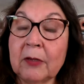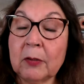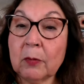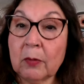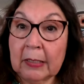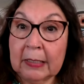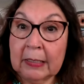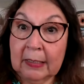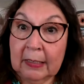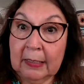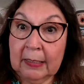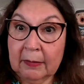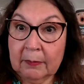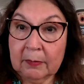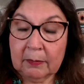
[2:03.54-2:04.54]
you in
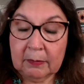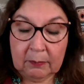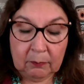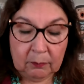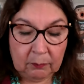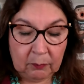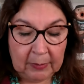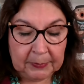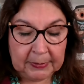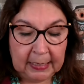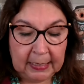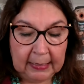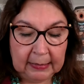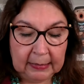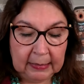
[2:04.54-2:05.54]
the
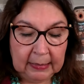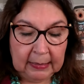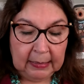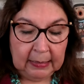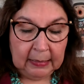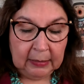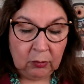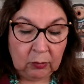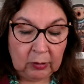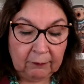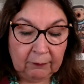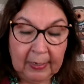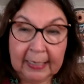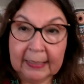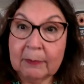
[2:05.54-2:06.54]
website, you can
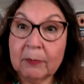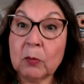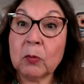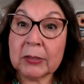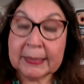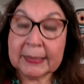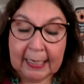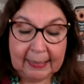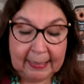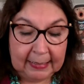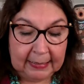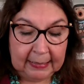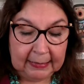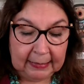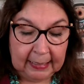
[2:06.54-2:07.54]
find him, and we'll say that
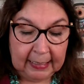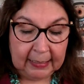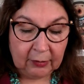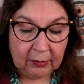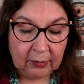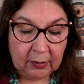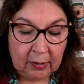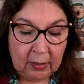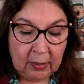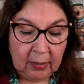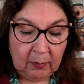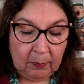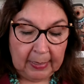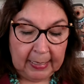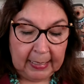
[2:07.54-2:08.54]
again later,
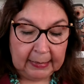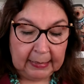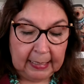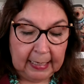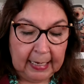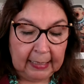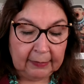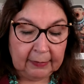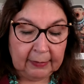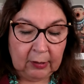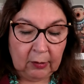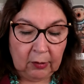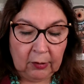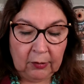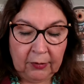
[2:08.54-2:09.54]
but at the
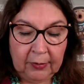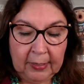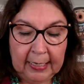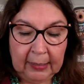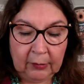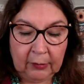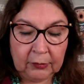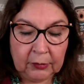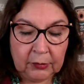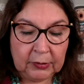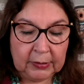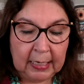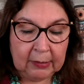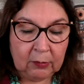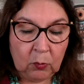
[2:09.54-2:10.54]
earth elders
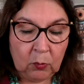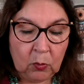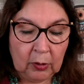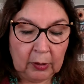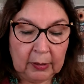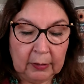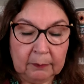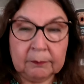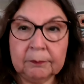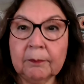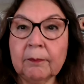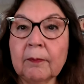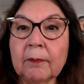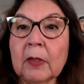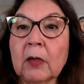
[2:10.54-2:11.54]
dot org,
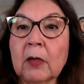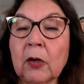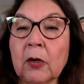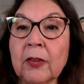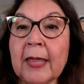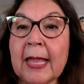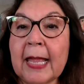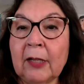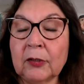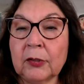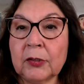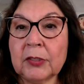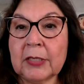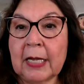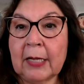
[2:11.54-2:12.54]
earth
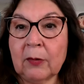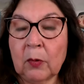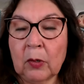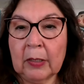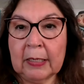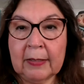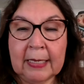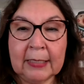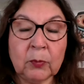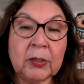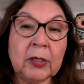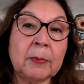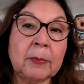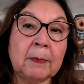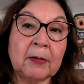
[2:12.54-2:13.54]
elders dot org, and that's where
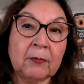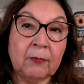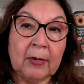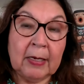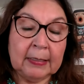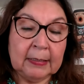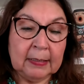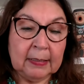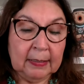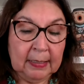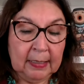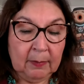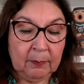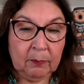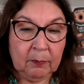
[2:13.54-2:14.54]
you'll be able to find
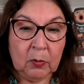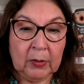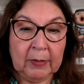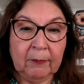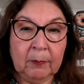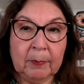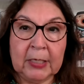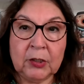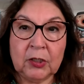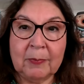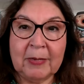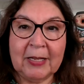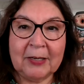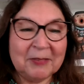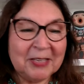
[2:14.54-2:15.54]
him, more information
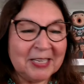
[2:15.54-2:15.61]
about him.